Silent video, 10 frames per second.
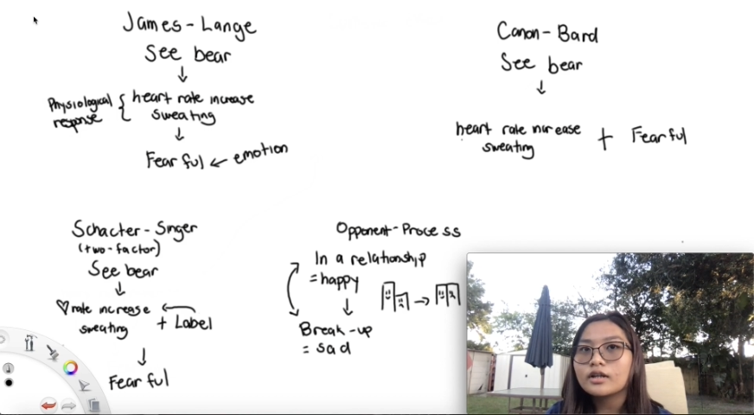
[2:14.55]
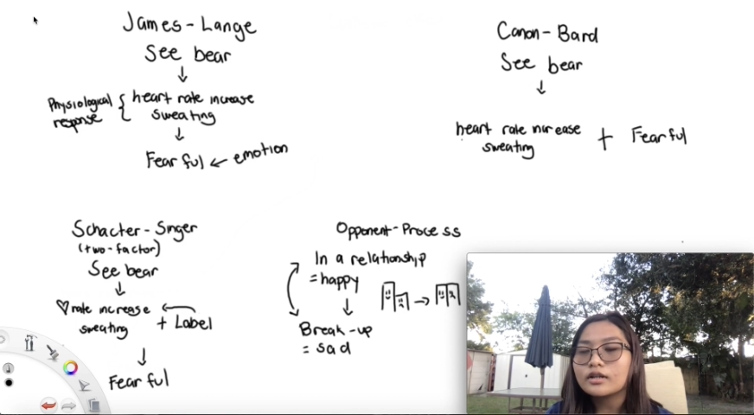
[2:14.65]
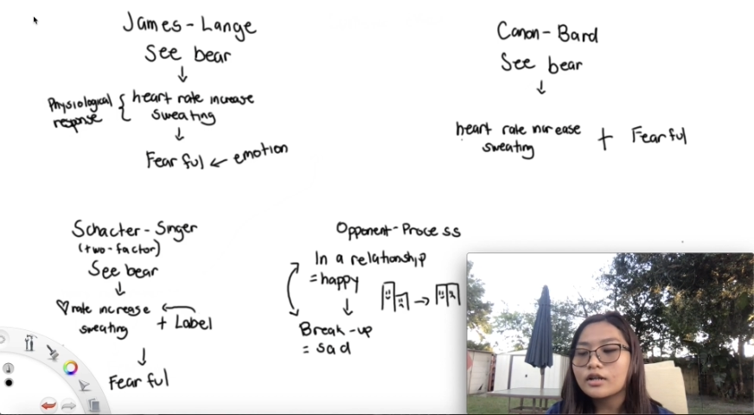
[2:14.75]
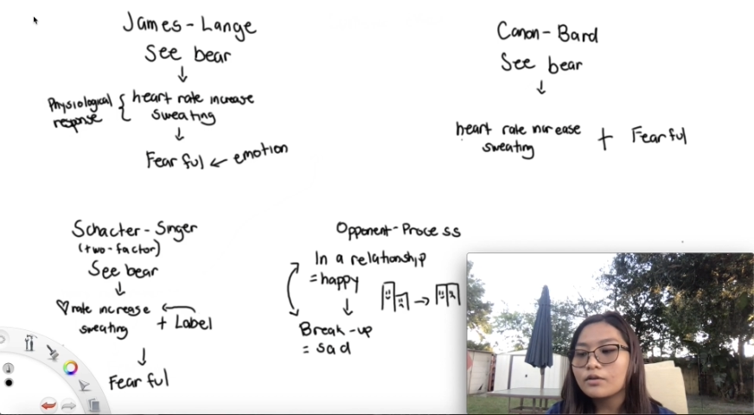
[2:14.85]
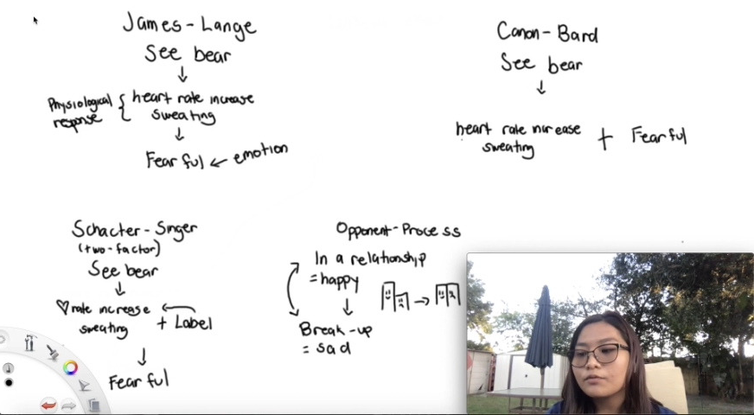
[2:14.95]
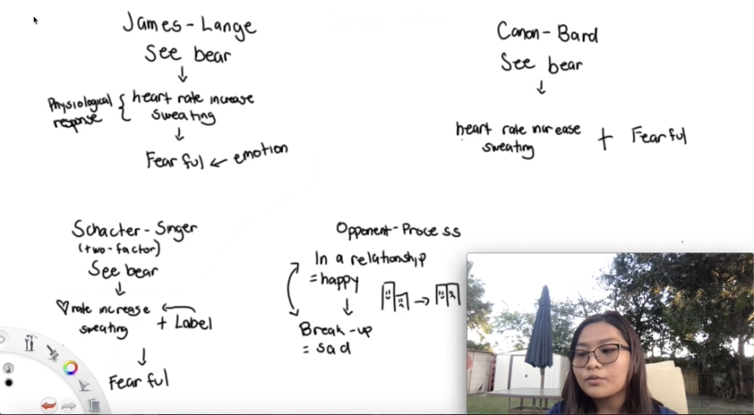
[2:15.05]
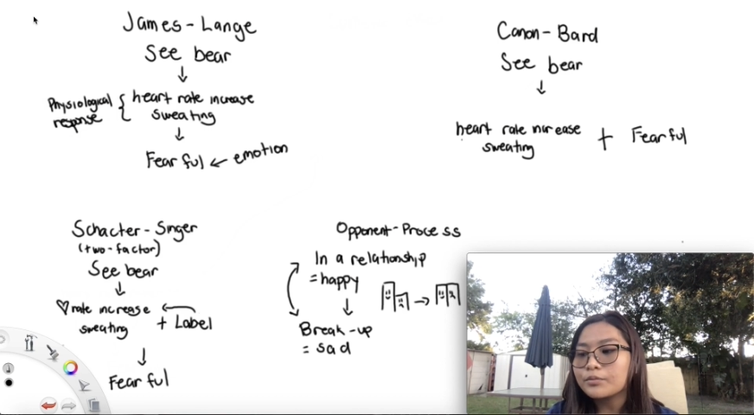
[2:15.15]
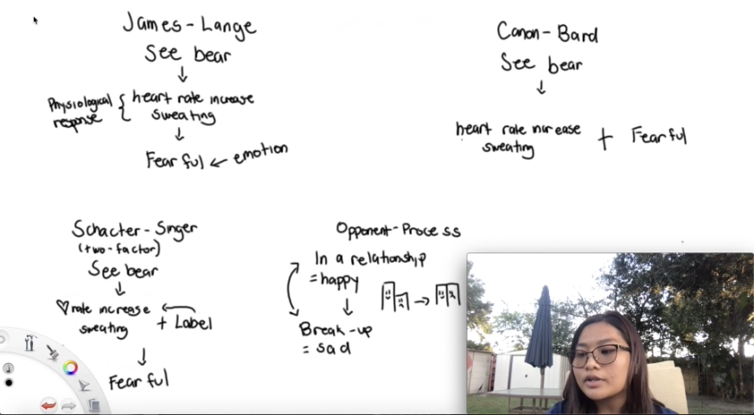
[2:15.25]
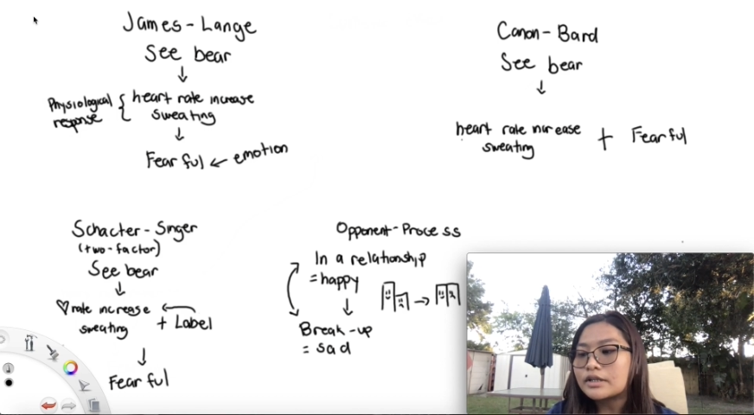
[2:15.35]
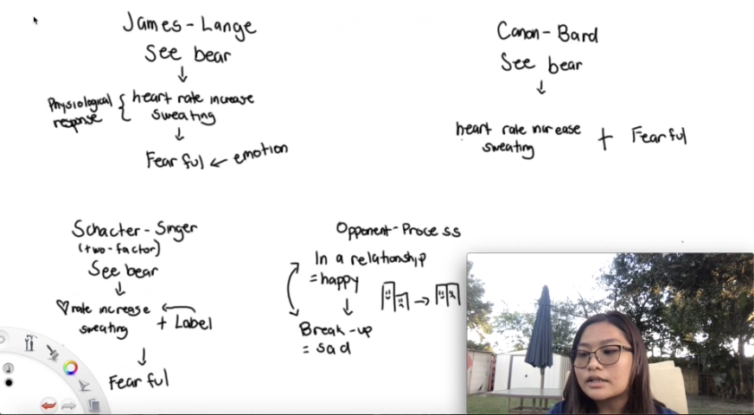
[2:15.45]
that came from
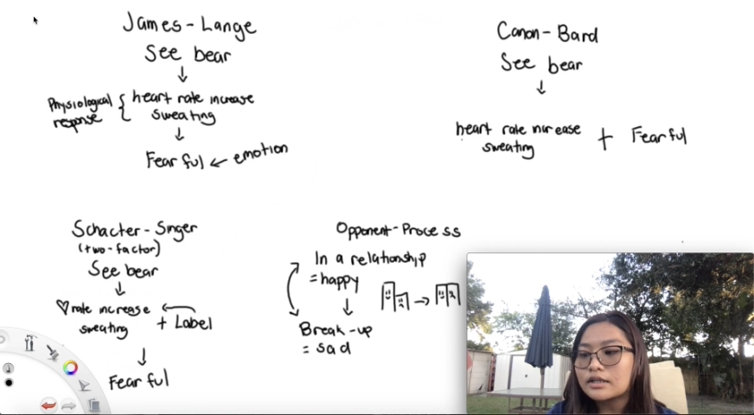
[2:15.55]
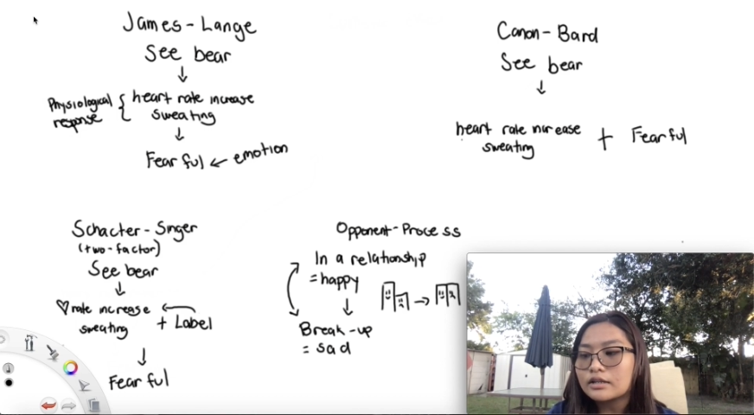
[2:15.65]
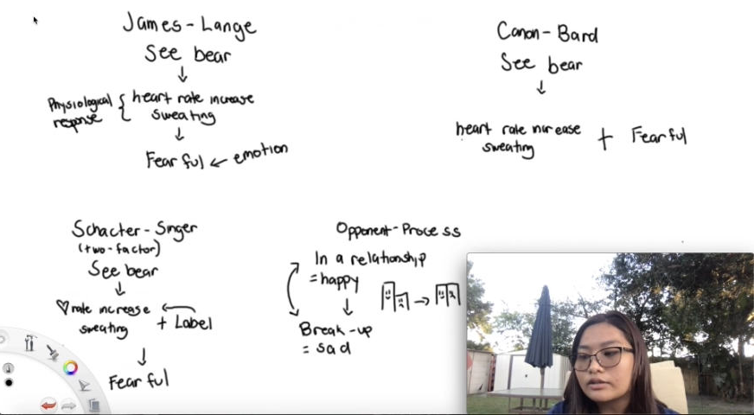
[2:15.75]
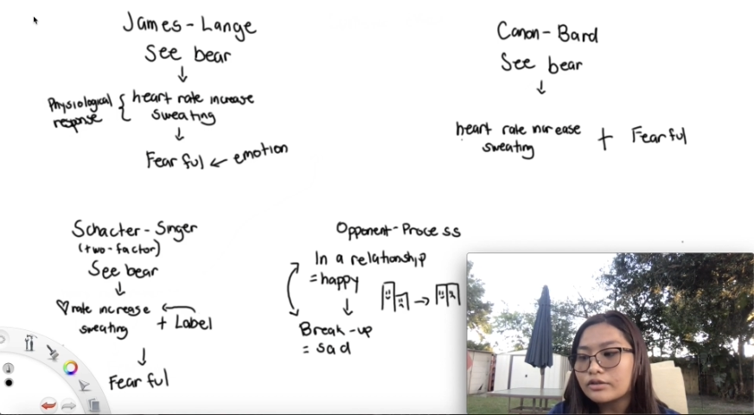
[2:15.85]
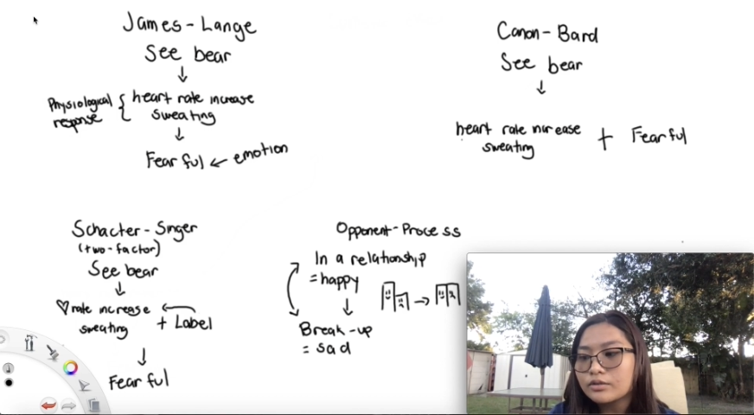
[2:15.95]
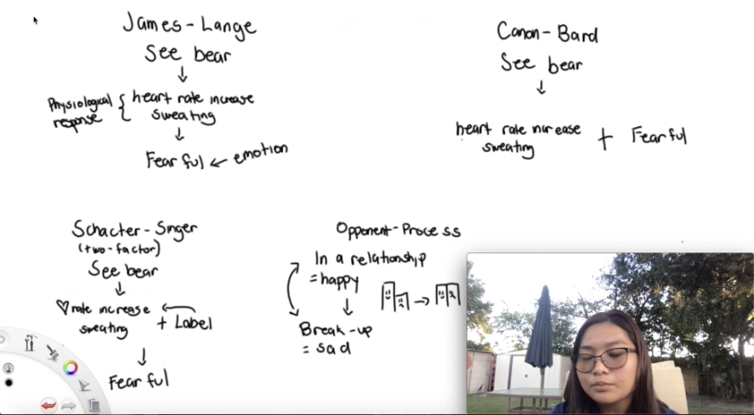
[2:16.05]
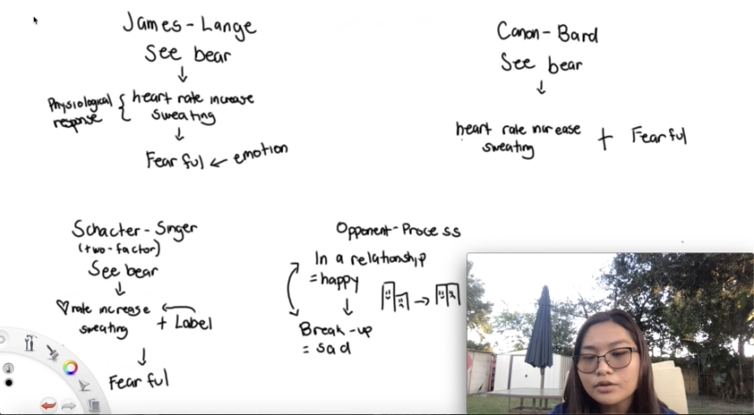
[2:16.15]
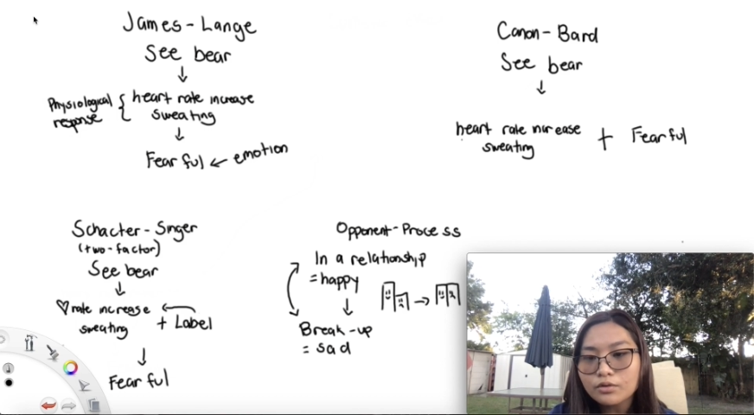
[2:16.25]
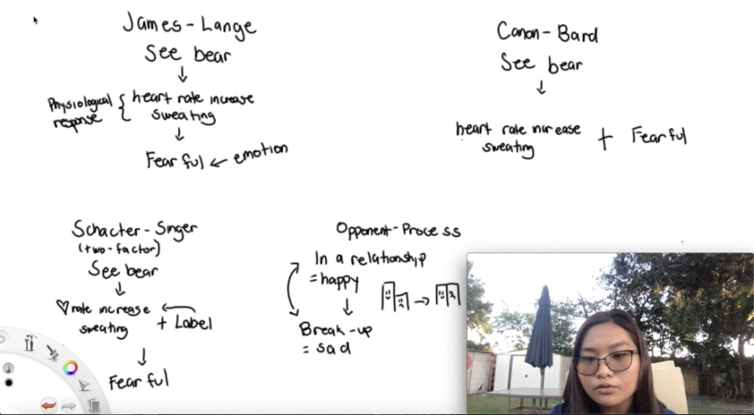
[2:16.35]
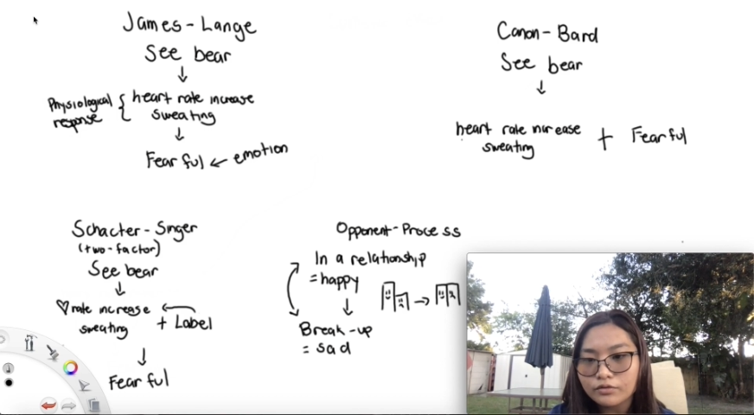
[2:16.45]
this is the
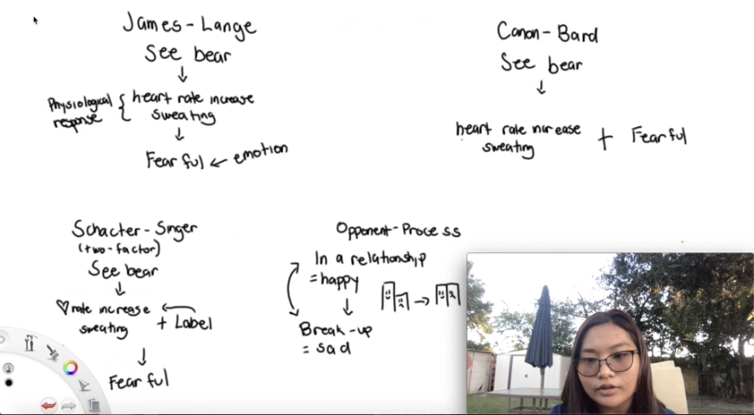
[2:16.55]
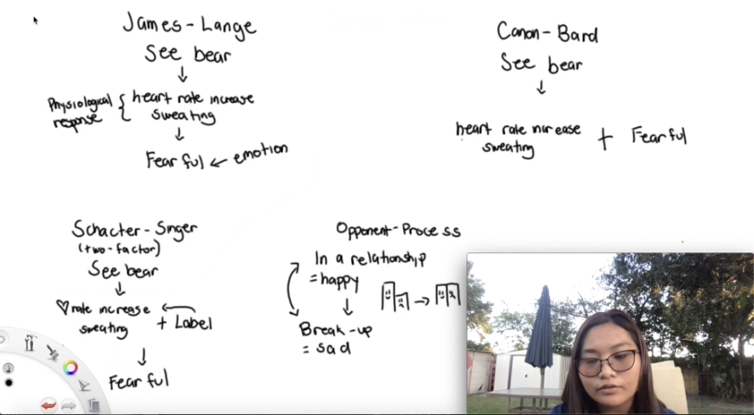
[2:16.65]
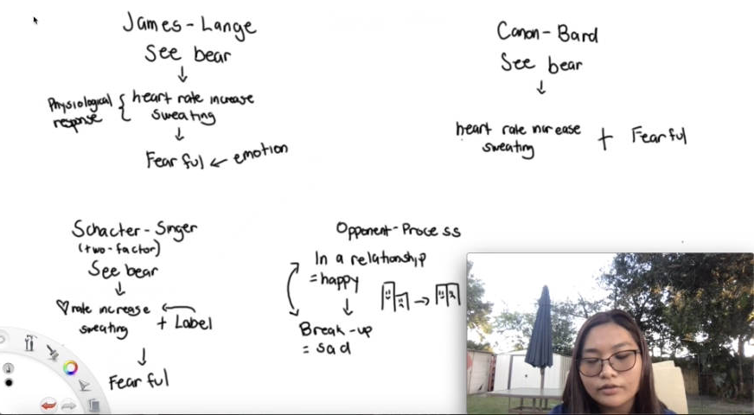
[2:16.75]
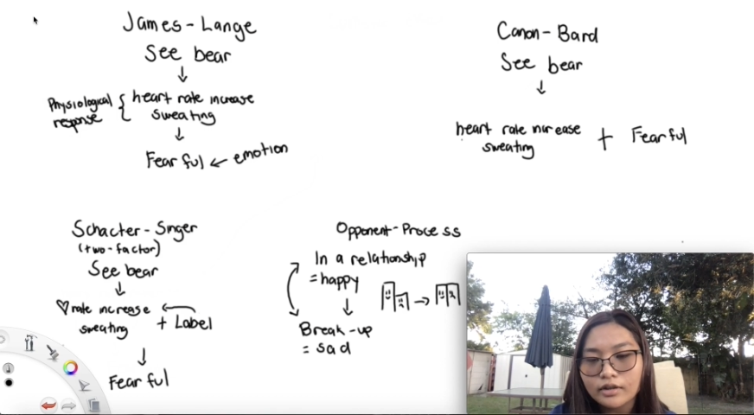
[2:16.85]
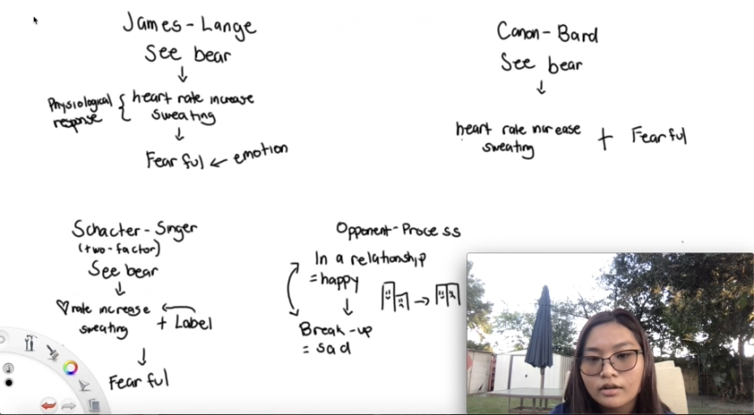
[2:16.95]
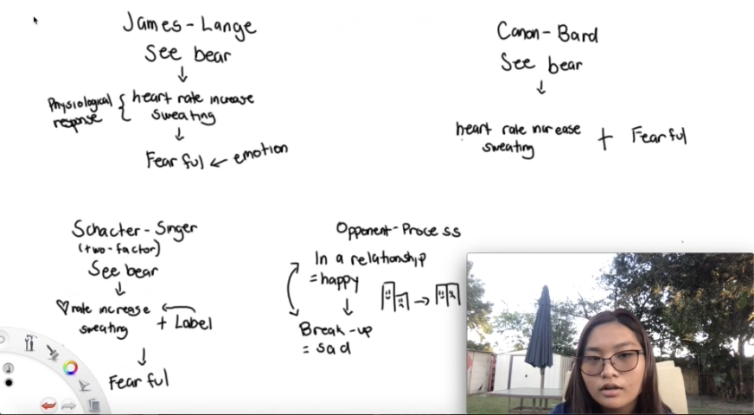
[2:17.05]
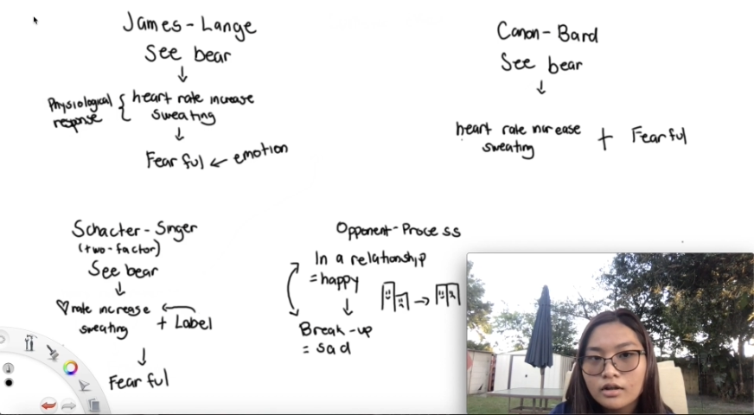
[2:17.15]
spillover effect.